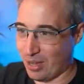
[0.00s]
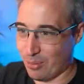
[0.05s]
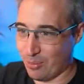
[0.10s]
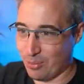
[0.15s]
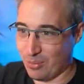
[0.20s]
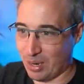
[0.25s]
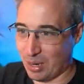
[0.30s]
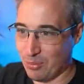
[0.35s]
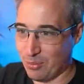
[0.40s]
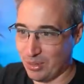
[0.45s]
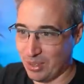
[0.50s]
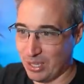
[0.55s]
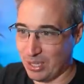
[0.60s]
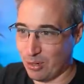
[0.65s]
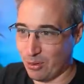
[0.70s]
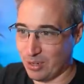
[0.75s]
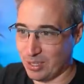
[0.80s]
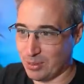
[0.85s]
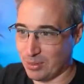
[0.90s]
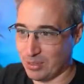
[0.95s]
I'm I'm really
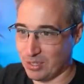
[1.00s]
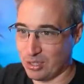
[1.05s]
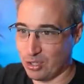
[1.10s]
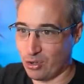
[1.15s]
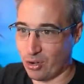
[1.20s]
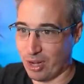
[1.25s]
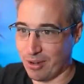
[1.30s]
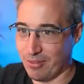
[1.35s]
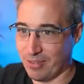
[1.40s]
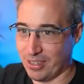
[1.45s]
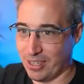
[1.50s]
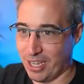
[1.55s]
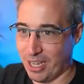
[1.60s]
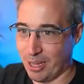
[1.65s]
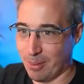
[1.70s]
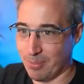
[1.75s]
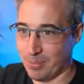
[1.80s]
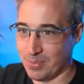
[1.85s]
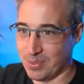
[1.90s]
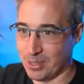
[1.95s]
curious about this driving
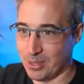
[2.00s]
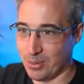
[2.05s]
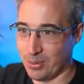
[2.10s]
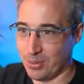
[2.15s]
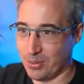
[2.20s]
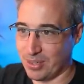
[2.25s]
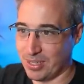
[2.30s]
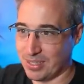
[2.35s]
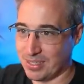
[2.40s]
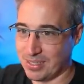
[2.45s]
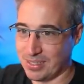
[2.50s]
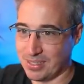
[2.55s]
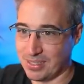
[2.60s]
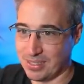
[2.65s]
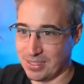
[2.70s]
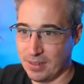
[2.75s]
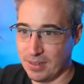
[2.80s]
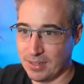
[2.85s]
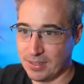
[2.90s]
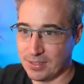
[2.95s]
game. So let's
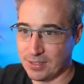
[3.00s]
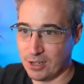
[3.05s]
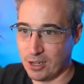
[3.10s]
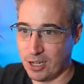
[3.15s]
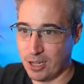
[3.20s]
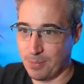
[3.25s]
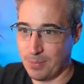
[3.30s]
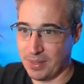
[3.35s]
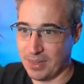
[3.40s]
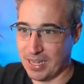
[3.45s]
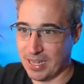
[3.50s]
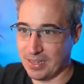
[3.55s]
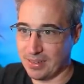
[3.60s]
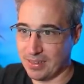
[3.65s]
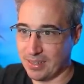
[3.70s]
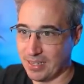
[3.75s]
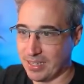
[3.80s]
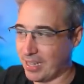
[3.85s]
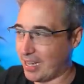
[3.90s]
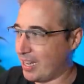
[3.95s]
let's copy that
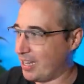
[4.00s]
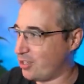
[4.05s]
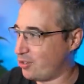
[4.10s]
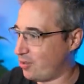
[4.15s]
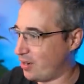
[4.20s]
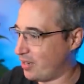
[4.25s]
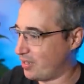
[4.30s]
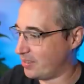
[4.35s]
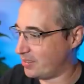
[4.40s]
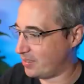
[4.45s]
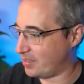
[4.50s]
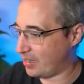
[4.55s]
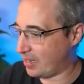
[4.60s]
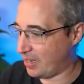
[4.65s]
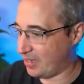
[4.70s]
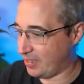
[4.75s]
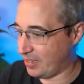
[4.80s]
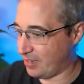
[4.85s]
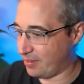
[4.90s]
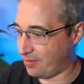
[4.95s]
link address
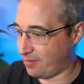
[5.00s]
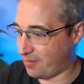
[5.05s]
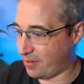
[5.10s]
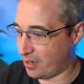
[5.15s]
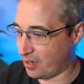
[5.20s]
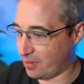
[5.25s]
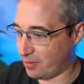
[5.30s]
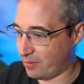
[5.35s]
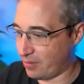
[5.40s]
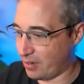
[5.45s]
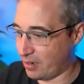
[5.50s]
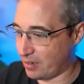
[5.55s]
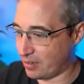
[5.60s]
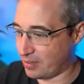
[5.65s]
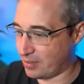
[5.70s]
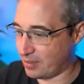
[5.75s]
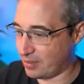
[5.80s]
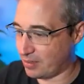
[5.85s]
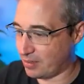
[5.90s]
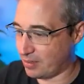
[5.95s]
and get
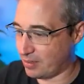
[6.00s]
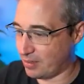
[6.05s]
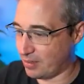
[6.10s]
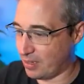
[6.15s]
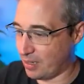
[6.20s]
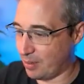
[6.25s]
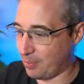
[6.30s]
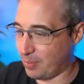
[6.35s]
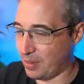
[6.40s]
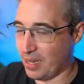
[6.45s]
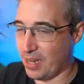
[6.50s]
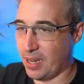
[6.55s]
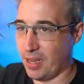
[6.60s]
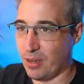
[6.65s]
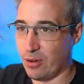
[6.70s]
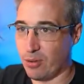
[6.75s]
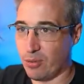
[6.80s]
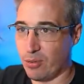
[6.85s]
Firefox up and